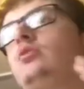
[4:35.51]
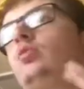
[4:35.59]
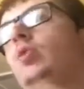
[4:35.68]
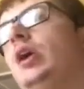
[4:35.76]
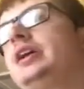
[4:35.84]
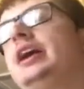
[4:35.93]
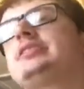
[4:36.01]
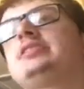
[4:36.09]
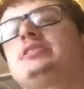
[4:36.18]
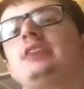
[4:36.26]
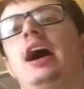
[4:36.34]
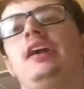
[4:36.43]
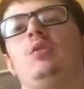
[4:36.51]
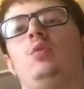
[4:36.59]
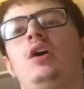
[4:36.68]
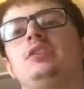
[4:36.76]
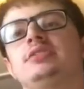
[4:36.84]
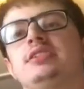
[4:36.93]
One has the title,
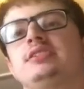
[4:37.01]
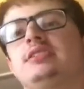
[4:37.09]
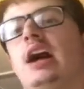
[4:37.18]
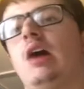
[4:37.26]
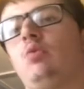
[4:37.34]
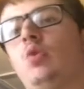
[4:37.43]
one does not.